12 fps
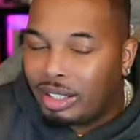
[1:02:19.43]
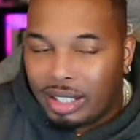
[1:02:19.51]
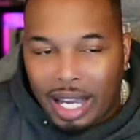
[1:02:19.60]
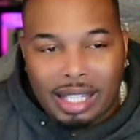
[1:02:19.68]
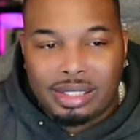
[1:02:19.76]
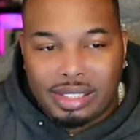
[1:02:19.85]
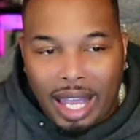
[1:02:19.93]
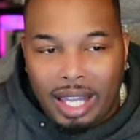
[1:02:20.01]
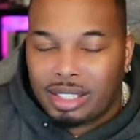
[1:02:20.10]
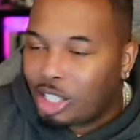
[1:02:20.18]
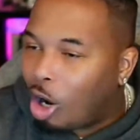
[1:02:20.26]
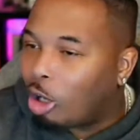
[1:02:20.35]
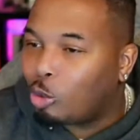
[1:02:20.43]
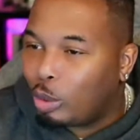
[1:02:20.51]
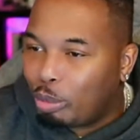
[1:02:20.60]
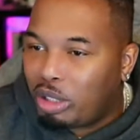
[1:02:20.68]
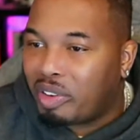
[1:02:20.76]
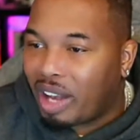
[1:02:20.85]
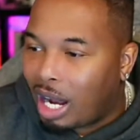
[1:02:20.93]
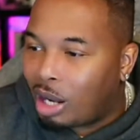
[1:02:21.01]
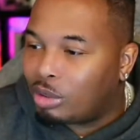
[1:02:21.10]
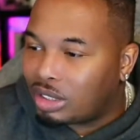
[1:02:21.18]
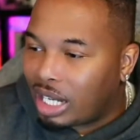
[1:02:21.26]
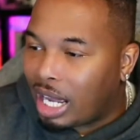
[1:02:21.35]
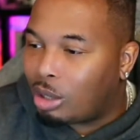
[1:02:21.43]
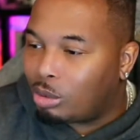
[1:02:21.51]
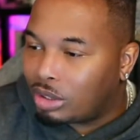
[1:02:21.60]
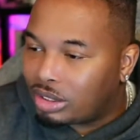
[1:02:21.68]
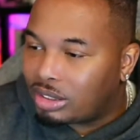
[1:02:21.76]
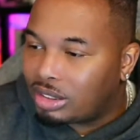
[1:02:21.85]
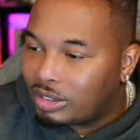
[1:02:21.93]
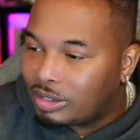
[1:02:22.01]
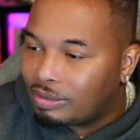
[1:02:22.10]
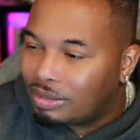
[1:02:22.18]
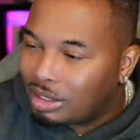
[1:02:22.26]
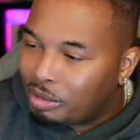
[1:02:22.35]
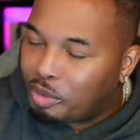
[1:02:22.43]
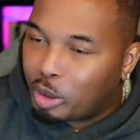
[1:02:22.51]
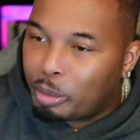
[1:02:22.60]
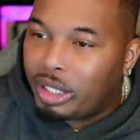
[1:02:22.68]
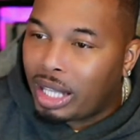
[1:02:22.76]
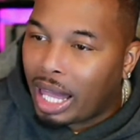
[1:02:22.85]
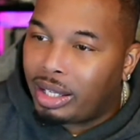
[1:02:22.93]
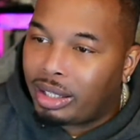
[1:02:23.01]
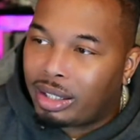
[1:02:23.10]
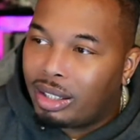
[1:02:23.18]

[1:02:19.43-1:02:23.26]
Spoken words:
has sat and talked with me for hours and hours. You feel me? Like,